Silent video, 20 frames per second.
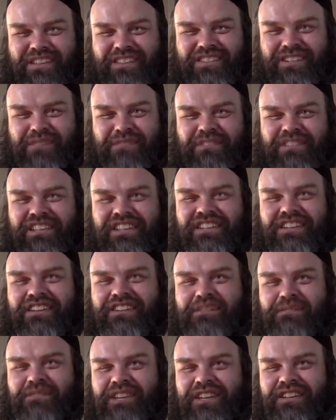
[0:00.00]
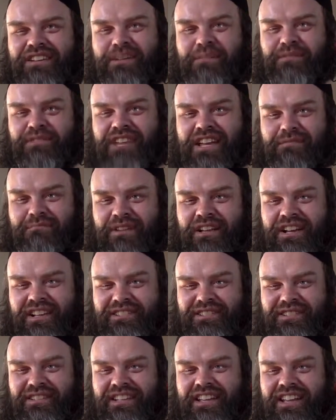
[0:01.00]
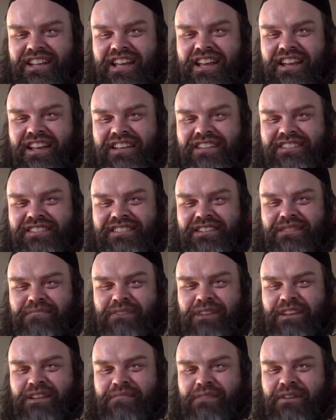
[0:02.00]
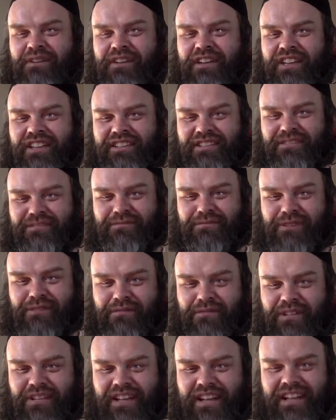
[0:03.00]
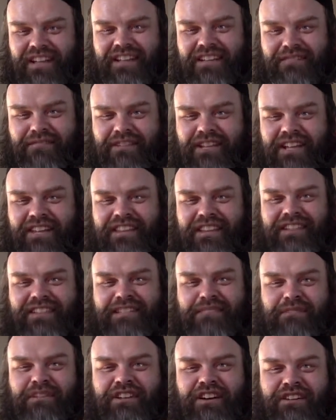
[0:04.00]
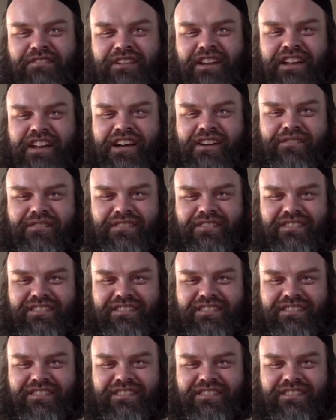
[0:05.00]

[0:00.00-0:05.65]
So I'm sitting there and I'm getting upset because Canadians and Americans, we like things to be done right now.